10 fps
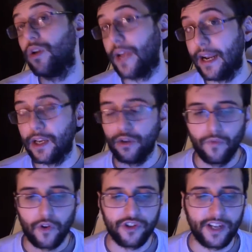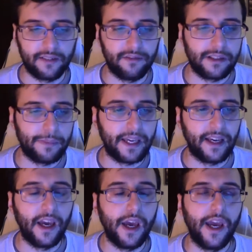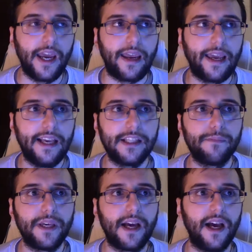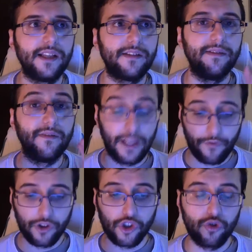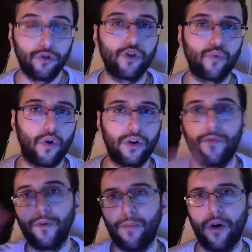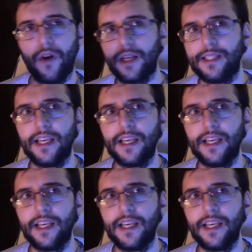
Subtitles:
We're getting a new version, technically speaking, is because different studios were different, or like